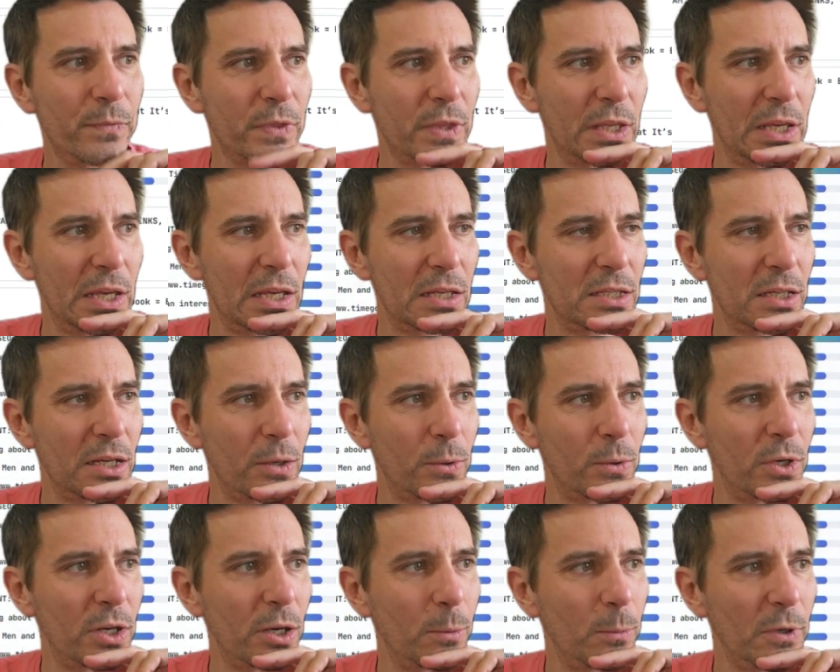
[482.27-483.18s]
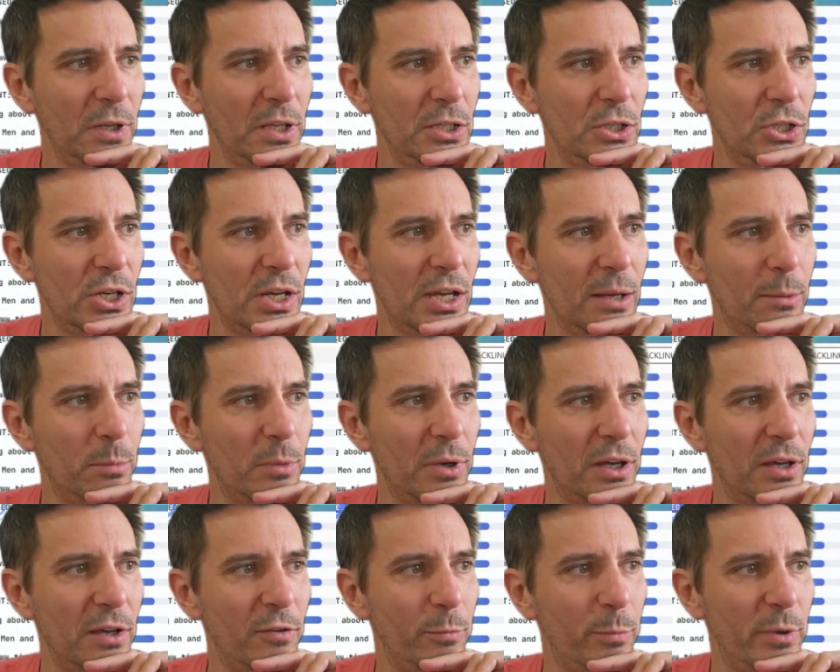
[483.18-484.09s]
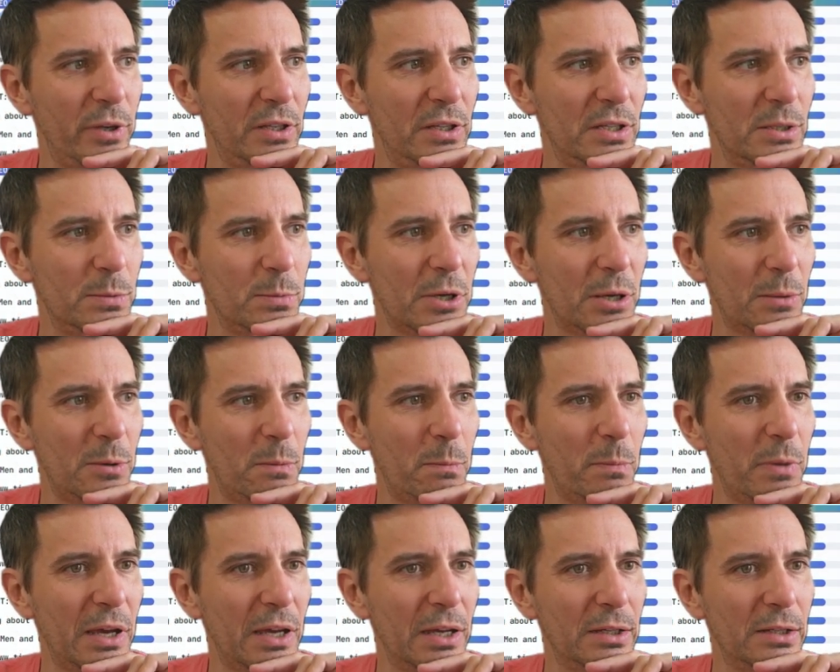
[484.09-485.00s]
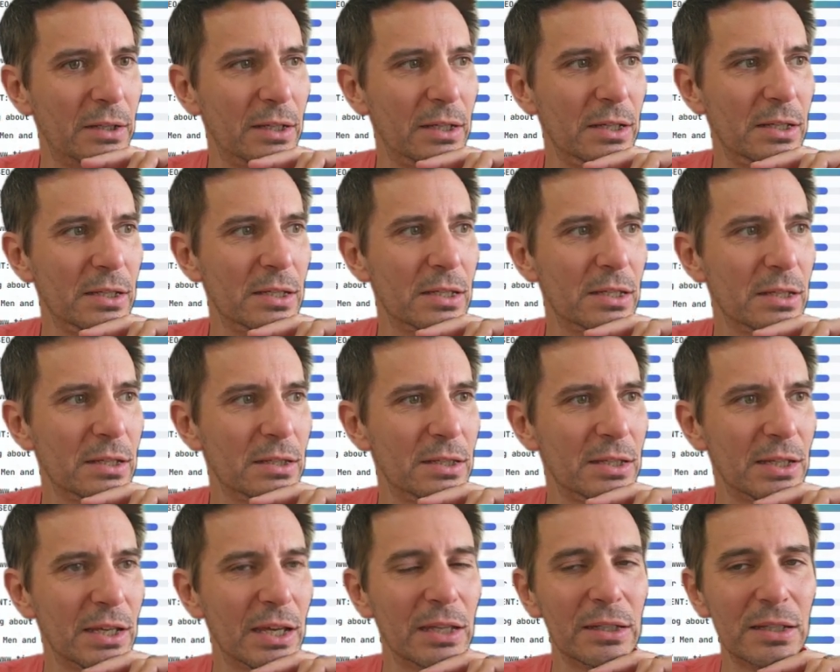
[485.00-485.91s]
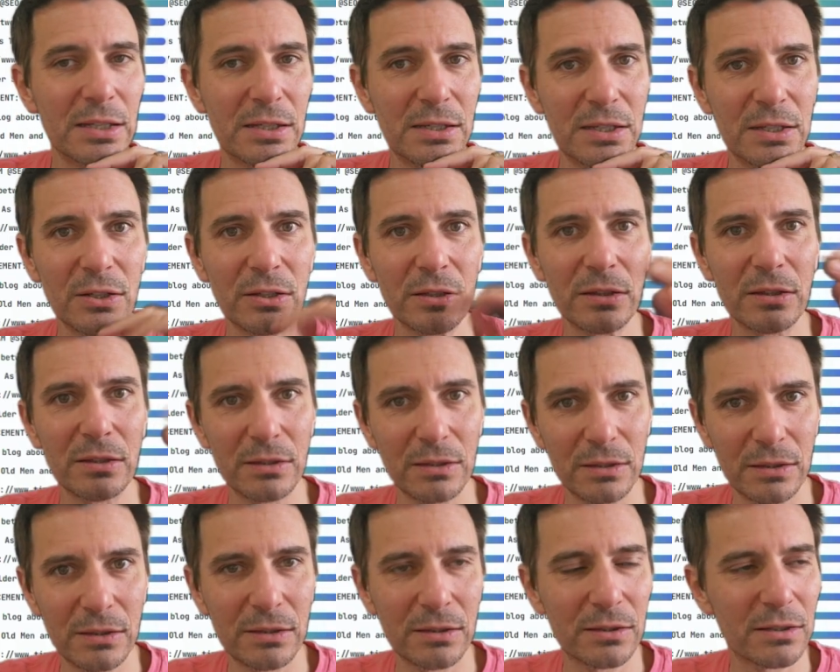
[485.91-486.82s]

The SEO anomaly chap might have been spamming backlinks to get listed on